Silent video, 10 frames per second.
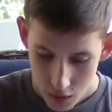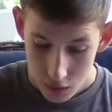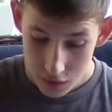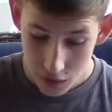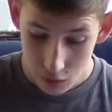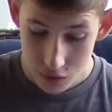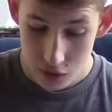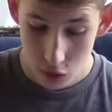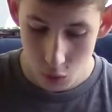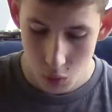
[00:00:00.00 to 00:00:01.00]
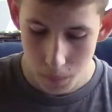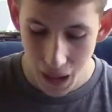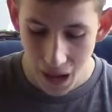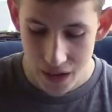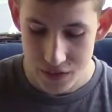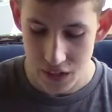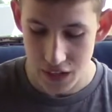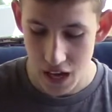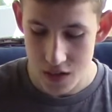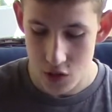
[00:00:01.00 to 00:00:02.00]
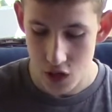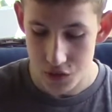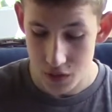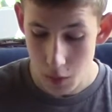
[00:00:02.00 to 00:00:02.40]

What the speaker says: The terrorists threw pies at the engines,